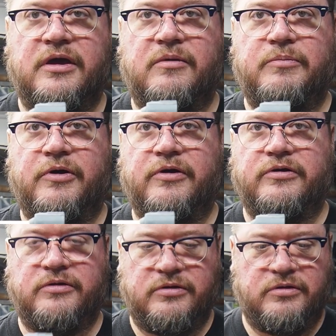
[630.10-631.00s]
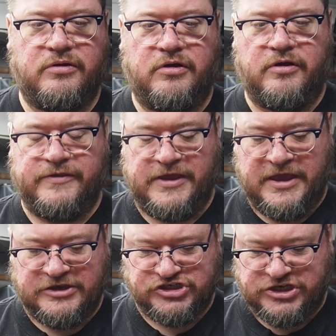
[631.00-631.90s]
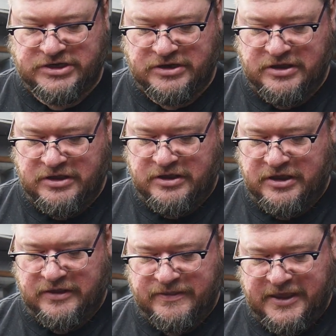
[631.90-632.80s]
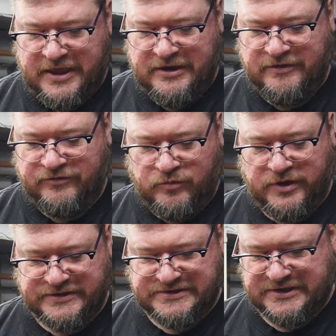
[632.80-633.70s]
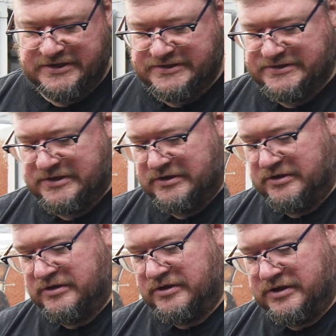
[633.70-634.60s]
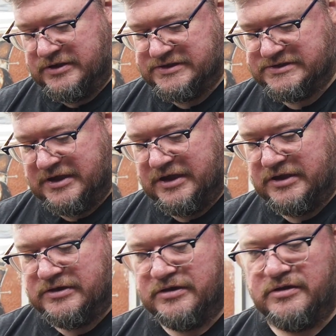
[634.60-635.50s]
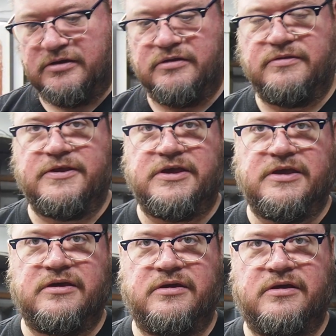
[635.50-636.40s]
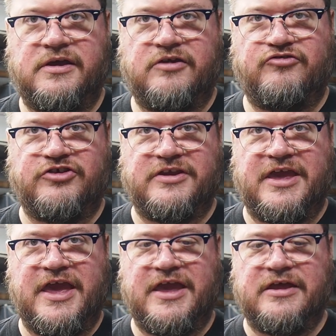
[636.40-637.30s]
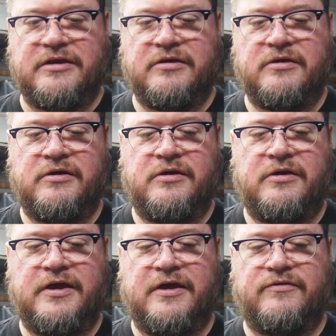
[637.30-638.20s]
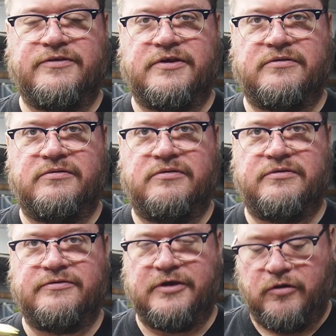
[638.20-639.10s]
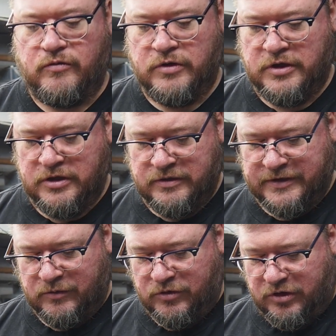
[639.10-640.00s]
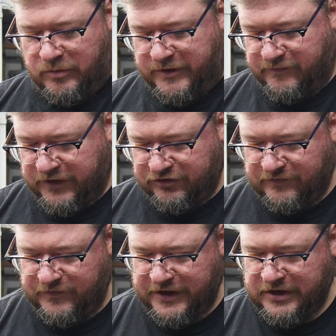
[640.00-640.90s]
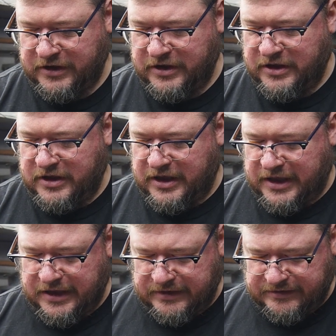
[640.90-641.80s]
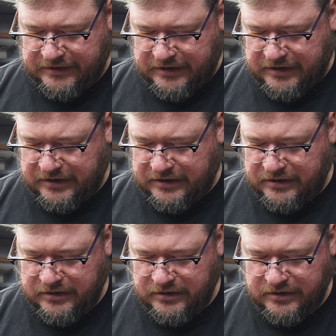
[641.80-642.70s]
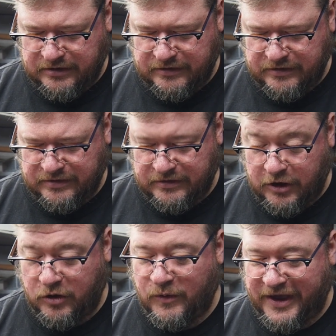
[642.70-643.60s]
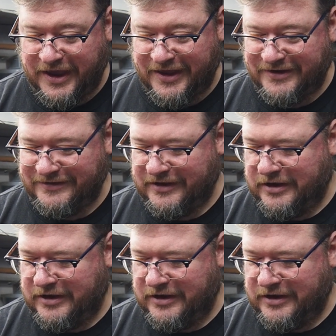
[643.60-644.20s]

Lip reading: part on the engine, and that is what sits inside the engine can housing. So that will all be friction fit, and oh, and